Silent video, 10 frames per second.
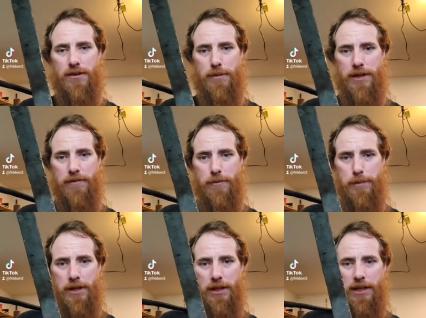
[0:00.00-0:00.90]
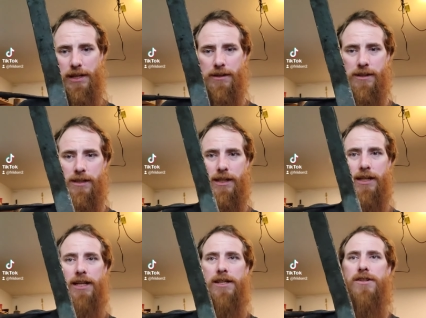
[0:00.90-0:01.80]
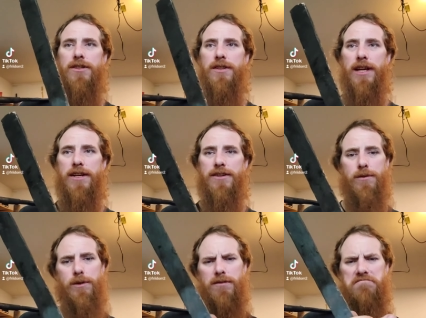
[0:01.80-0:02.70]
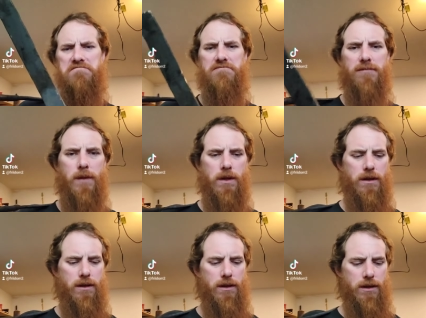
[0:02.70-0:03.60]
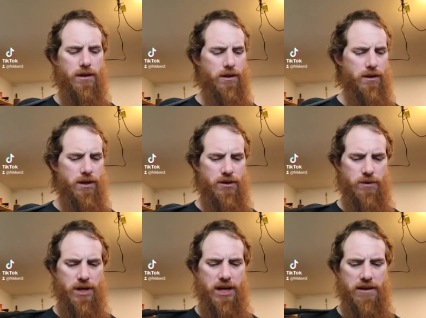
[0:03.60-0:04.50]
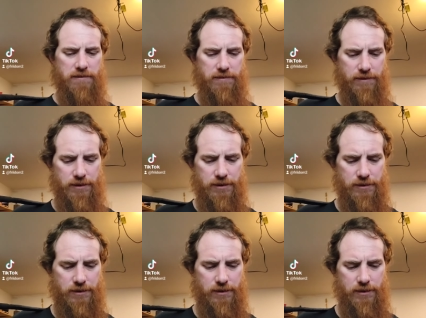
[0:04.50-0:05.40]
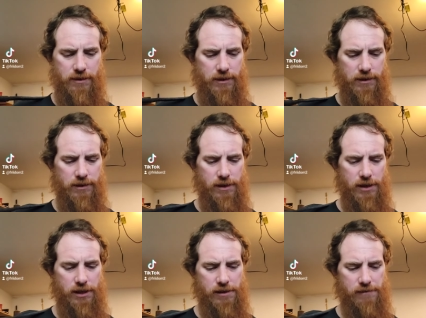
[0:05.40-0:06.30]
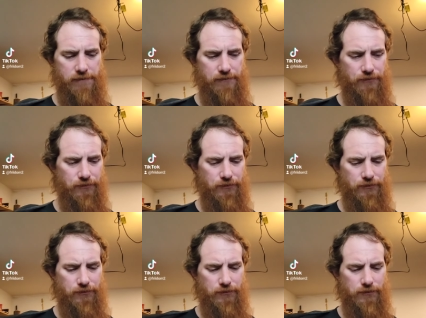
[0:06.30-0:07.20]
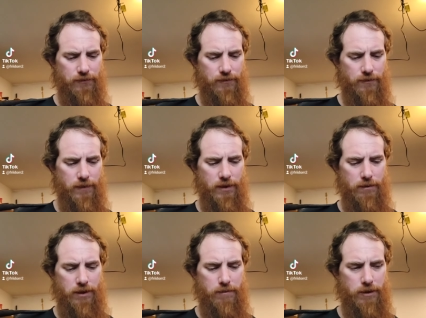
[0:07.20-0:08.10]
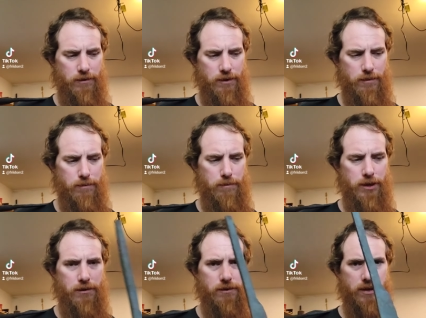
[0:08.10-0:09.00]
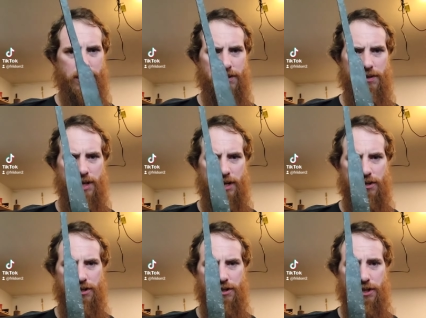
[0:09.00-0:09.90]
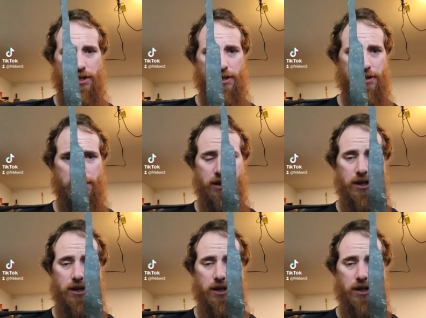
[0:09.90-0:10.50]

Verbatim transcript: little bit of a billet here, and I can turn that into a into a knife, and uh, it'll leave me with about this section here,